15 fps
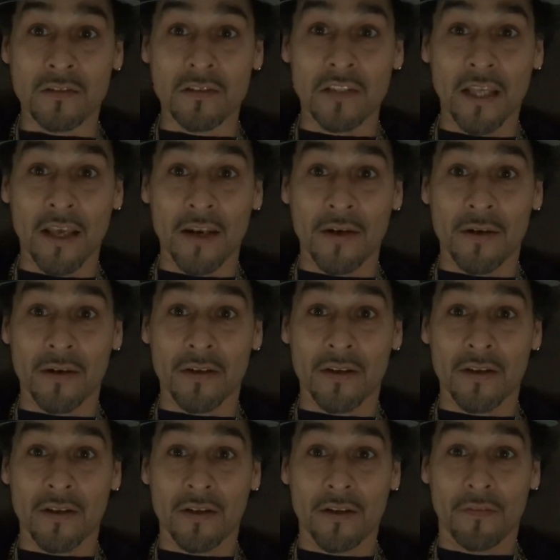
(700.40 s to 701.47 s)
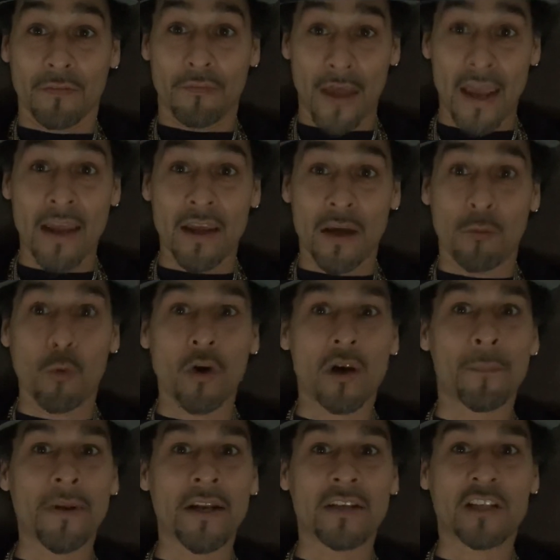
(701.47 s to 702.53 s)
then it would
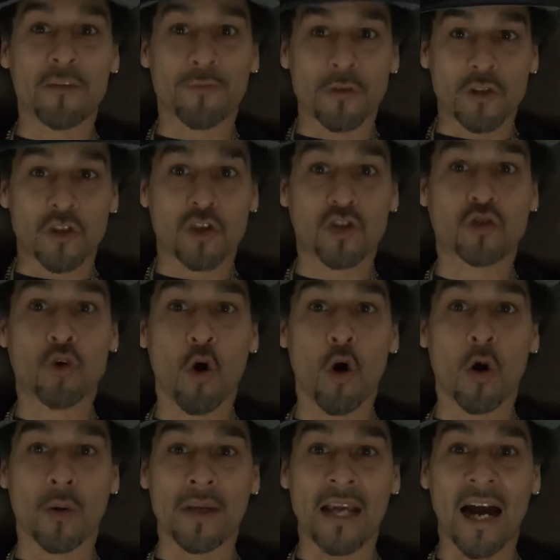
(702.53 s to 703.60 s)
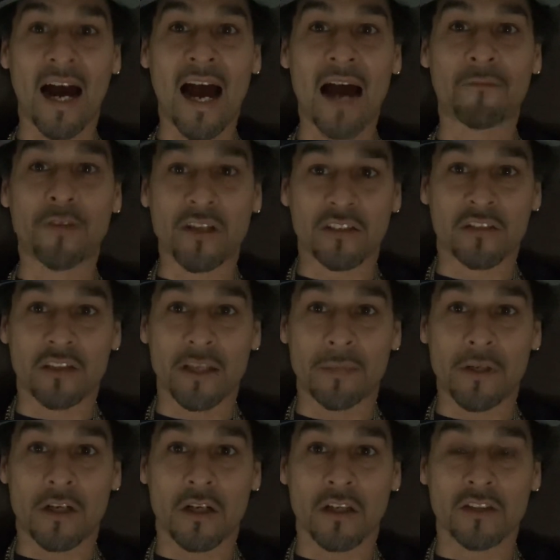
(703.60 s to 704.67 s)
have been a different story, obviously,
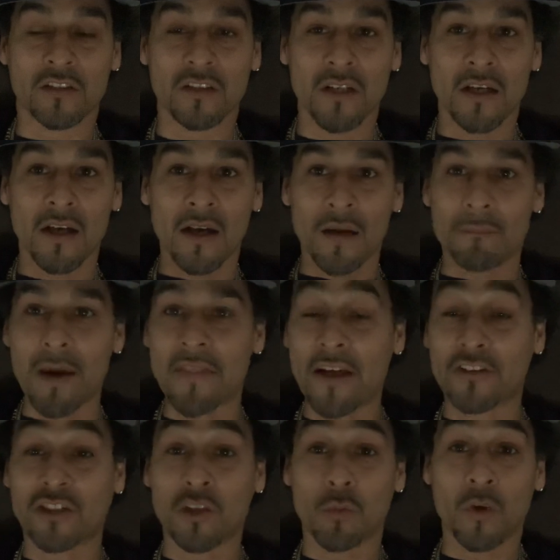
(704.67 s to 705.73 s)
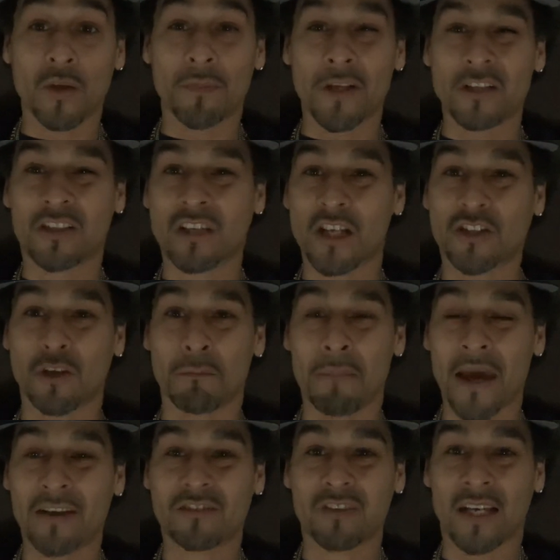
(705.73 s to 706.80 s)
because, man, that shit would have been such a
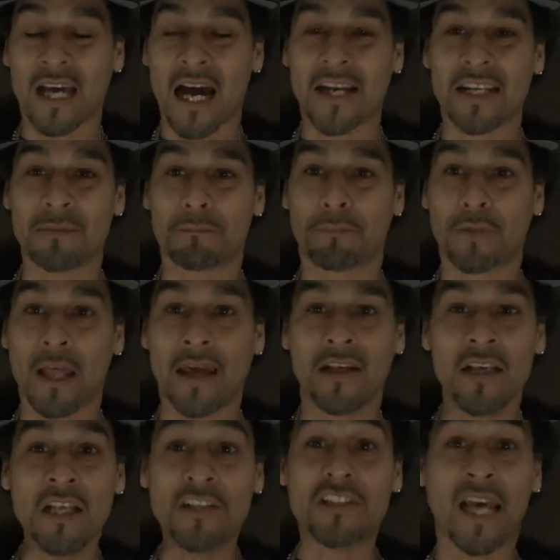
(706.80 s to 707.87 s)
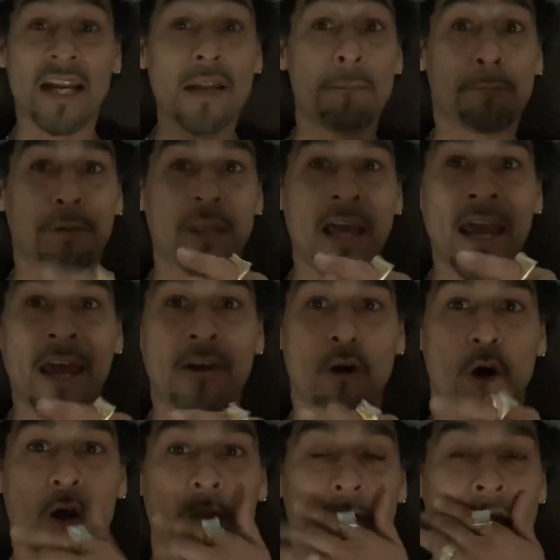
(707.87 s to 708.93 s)
mess. Like, I didn't plan. See, I didn't plan
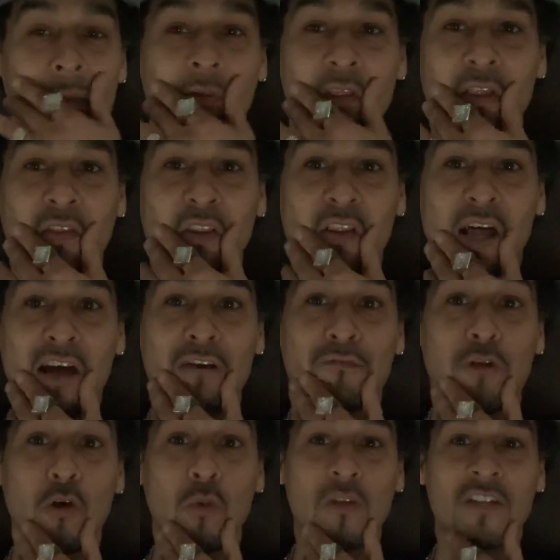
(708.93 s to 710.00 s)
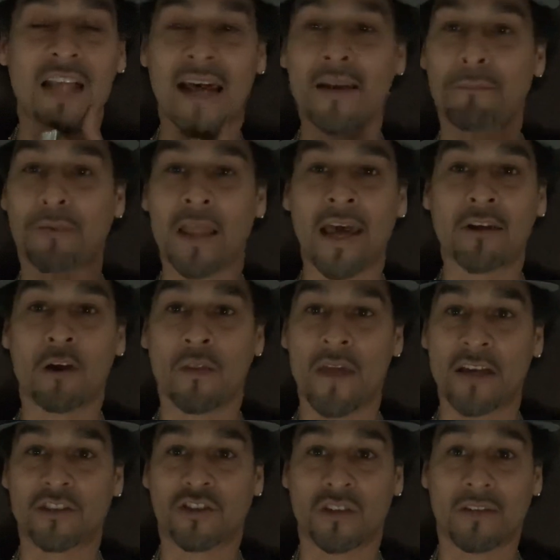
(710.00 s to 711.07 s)
on, remember, the lighter fluid was in, I didn't plan on
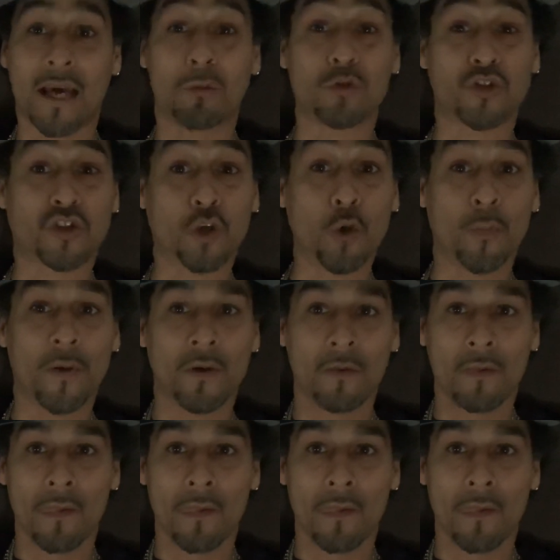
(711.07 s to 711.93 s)
that shit. That was stupid.